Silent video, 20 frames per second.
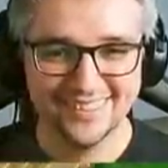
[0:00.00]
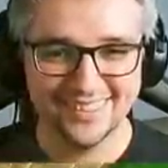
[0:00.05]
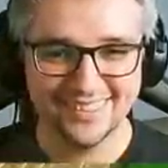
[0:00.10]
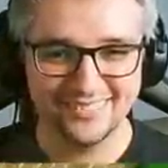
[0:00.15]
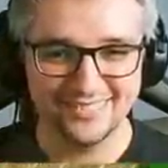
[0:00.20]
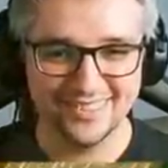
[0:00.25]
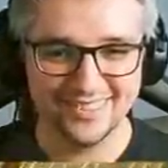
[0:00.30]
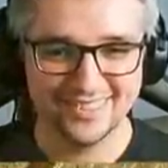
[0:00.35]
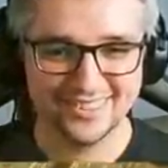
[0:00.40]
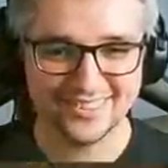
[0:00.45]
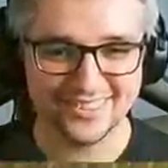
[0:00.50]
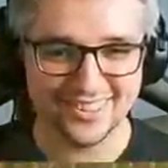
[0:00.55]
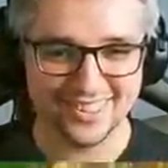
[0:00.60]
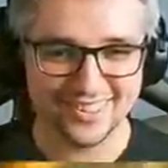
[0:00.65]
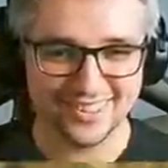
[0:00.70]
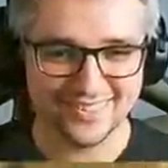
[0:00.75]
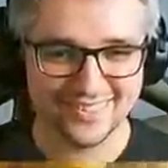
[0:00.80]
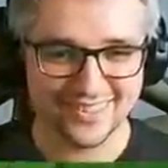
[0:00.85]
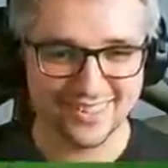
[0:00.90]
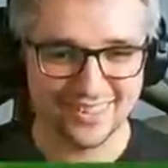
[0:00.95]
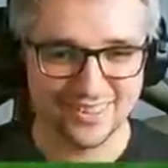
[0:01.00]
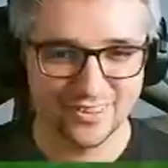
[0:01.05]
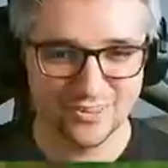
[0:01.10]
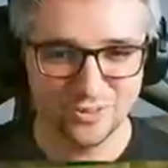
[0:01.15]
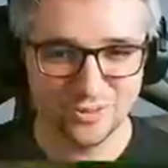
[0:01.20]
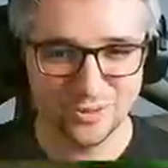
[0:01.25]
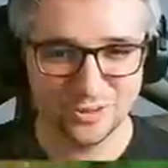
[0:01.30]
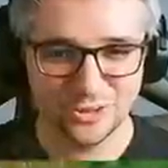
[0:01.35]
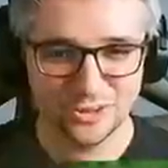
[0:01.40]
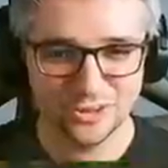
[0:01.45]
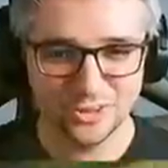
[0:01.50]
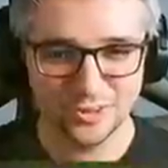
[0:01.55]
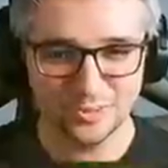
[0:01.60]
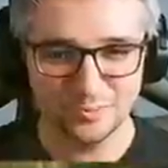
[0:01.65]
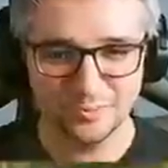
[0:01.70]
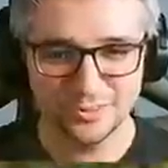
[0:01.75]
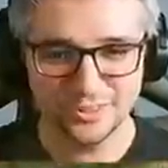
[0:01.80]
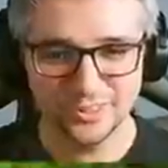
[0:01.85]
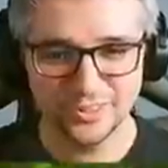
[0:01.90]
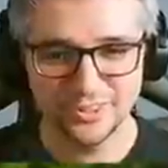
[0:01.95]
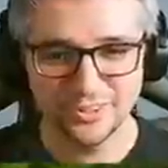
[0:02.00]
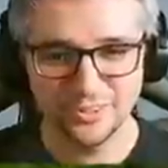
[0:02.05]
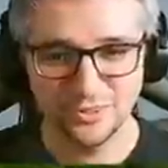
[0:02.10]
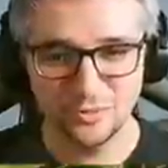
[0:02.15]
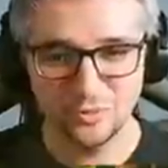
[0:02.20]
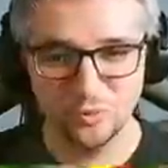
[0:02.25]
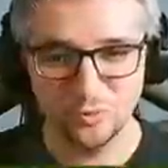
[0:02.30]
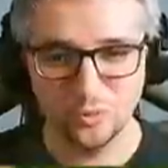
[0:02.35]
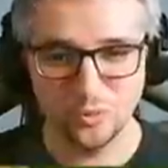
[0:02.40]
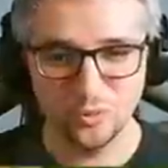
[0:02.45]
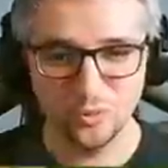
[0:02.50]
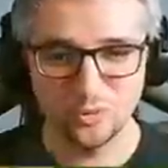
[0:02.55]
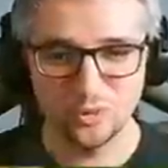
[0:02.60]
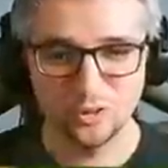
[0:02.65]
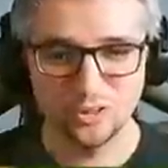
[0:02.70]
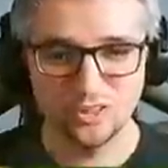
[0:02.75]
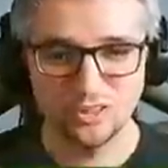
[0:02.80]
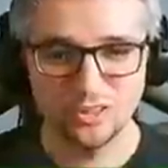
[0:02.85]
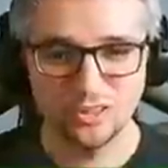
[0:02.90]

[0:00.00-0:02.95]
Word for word: I want to try this again. Dodge jump. Oh!